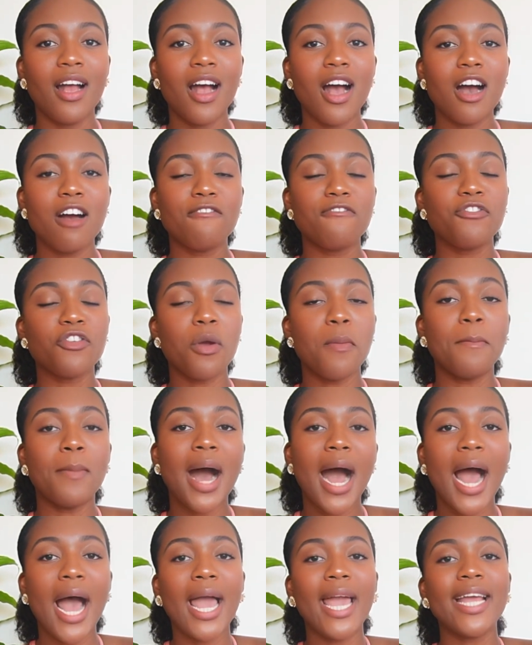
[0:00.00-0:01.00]
of your
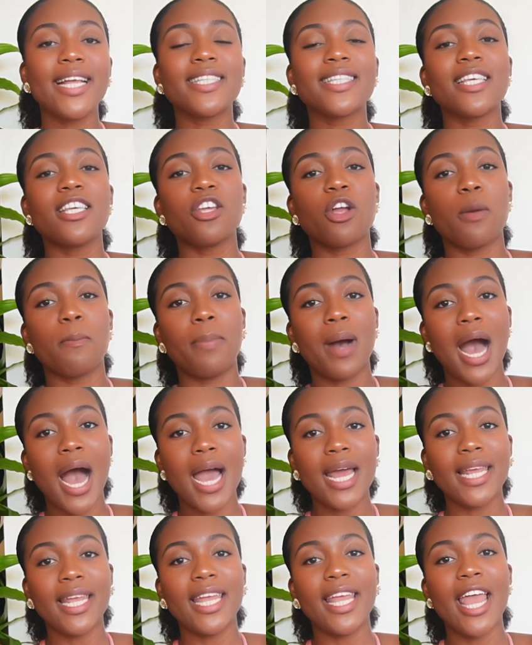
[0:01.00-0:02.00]
mind, your
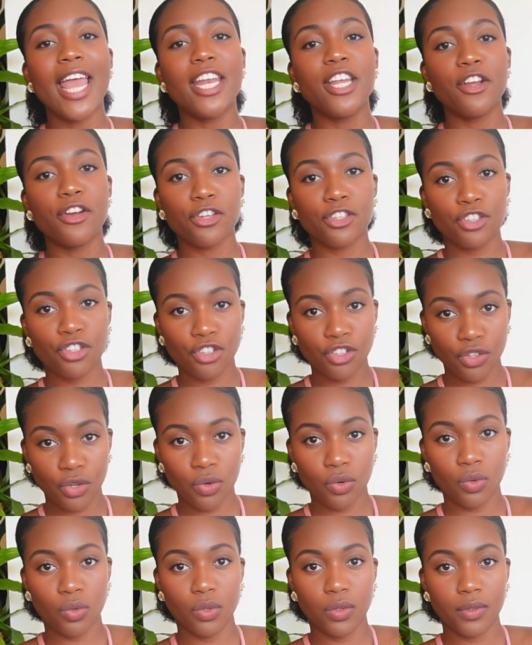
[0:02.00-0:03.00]
body, and your
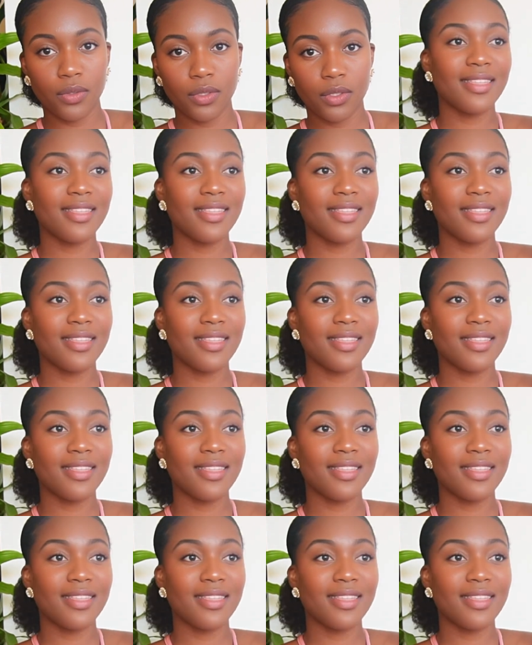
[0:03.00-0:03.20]
soul.